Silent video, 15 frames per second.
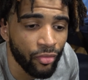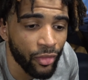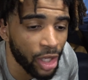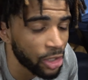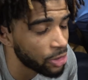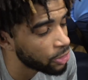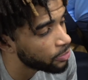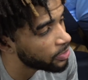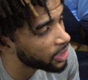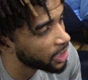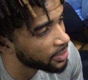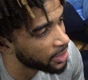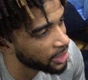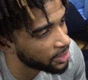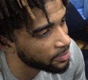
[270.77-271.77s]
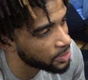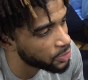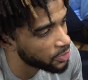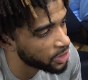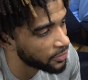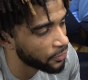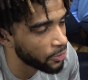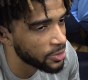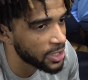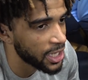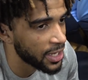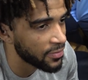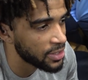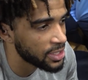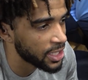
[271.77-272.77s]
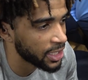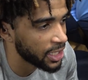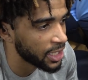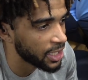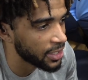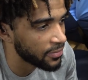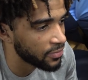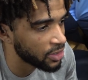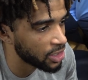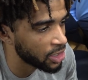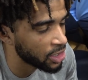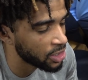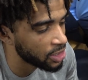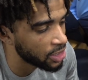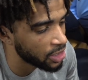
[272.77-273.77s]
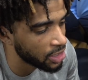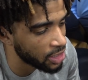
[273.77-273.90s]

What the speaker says: A little bit, I think, in between the first half and the second half, and then